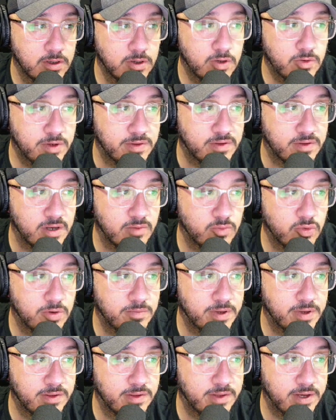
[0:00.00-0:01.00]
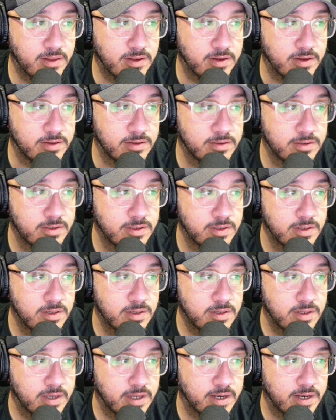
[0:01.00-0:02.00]
Oh, it's a #1 bestseller.
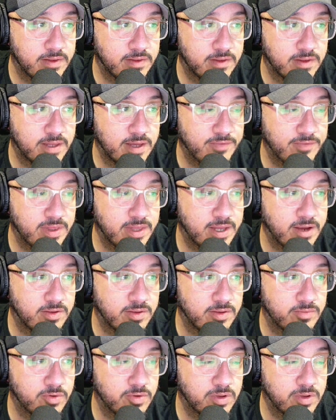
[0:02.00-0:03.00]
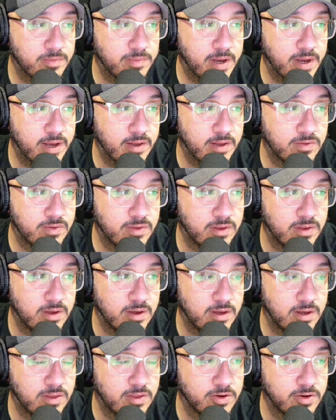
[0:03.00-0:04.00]
And 7,000 bought in the past
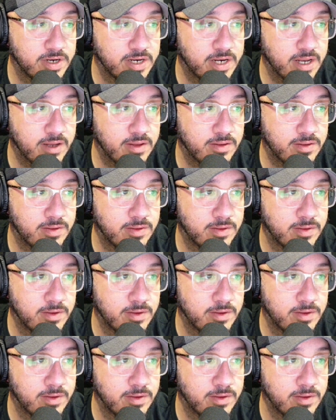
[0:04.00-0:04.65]
30 days.